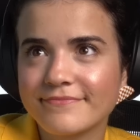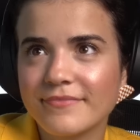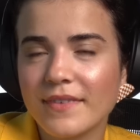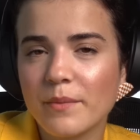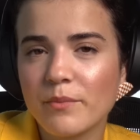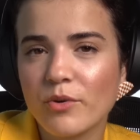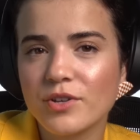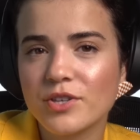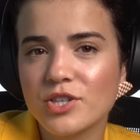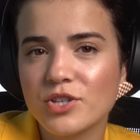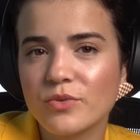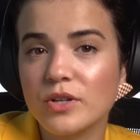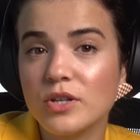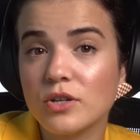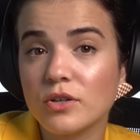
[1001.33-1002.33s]
Points to
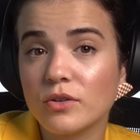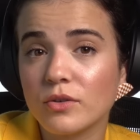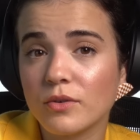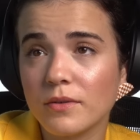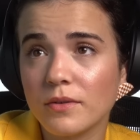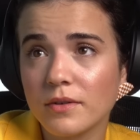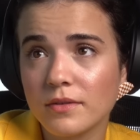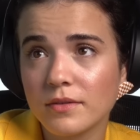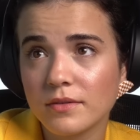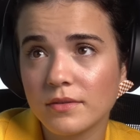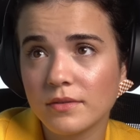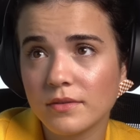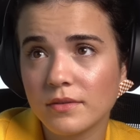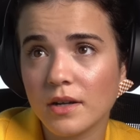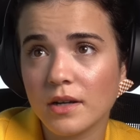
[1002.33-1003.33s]
a dude.
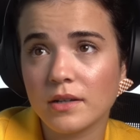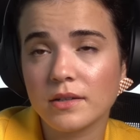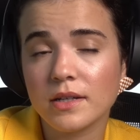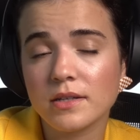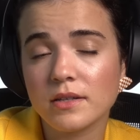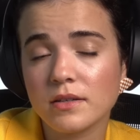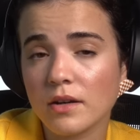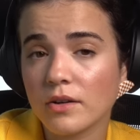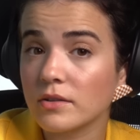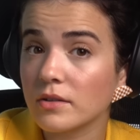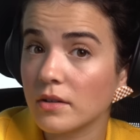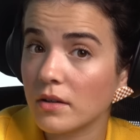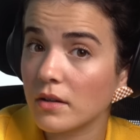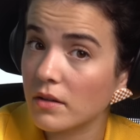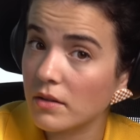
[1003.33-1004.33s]
Not
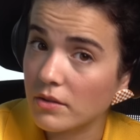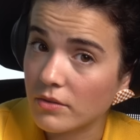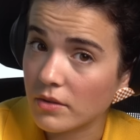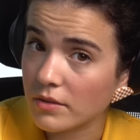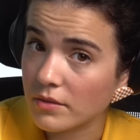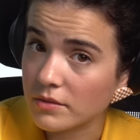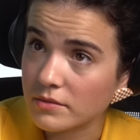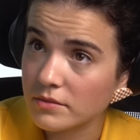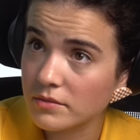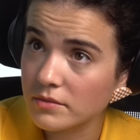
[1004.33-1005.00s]
necessarily to you, though.